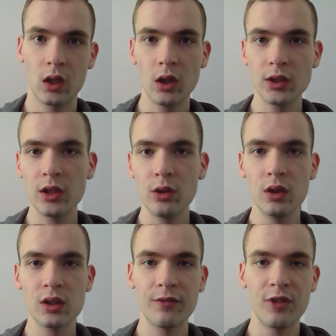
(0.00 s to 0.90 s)
Cards that do
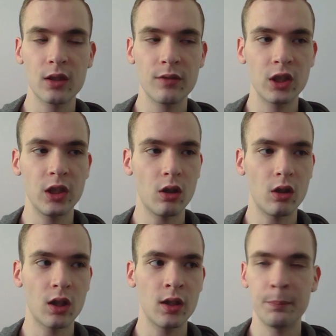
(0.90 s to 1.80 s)
this effectively
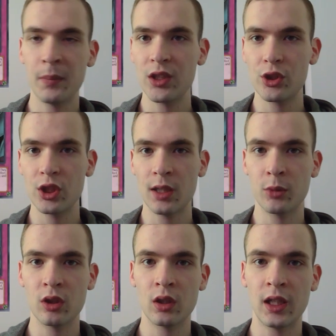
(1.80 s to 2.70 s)
are Magic
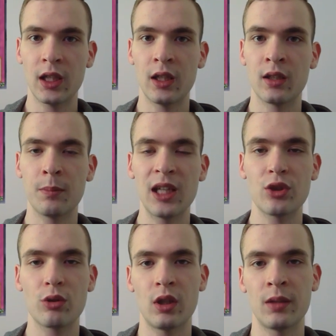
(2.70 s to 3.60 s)
Jammer and
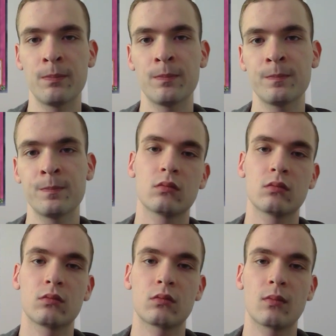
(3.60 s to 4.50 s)
Magic Drain.
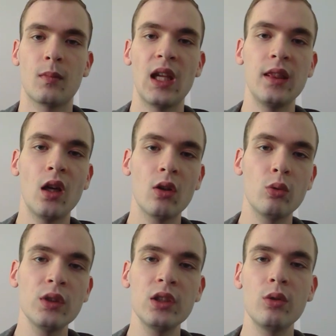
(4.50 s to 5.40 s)
And not
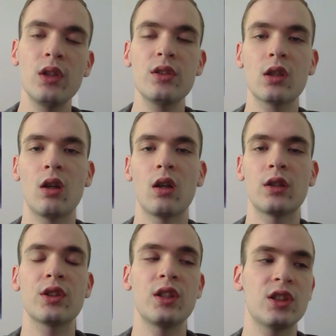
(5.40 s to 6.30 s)
only do these
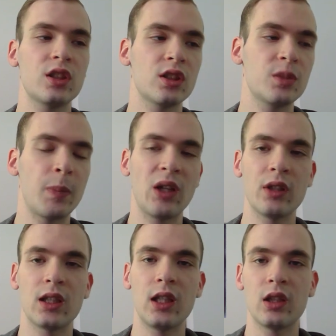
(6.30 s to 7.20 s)
cards, these
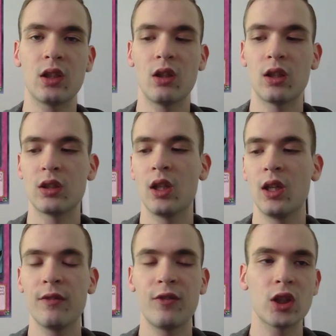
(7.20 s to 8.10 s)
spell negating cards,
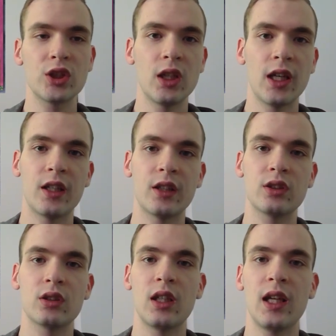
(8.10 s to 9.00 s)
function
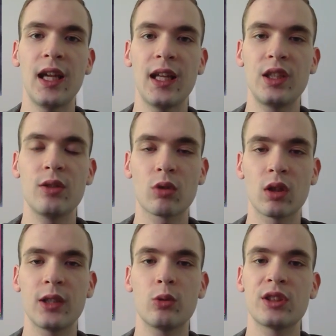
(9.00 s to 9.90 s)
as
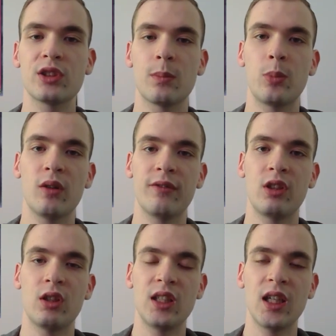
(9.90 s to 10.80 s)
anti-Relinquished support
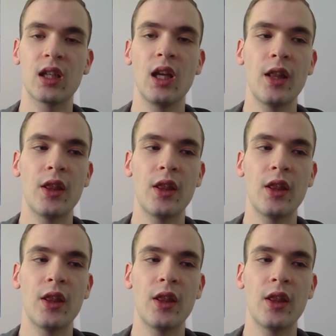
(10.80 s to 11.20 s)
for your deck,